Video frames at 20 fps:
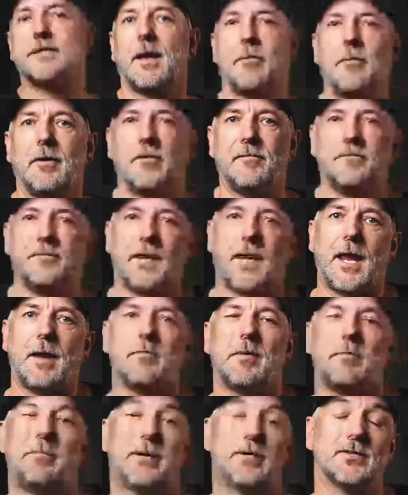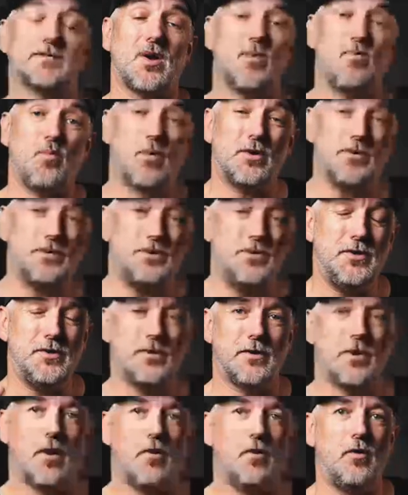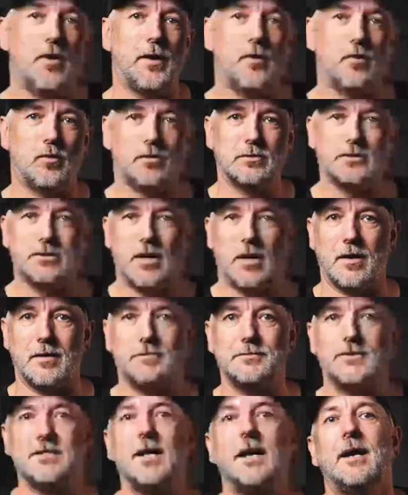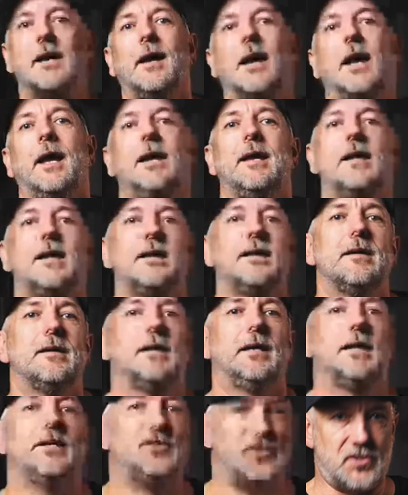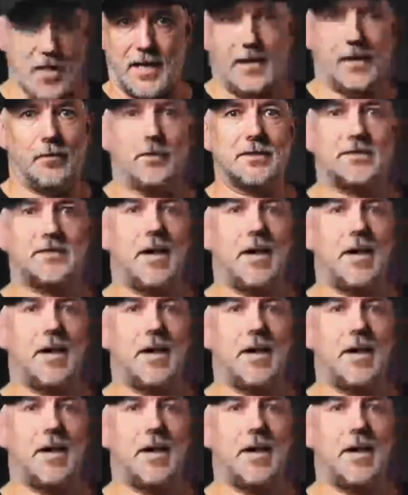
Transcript: coming off the camera because I want you to know at all times exactly what's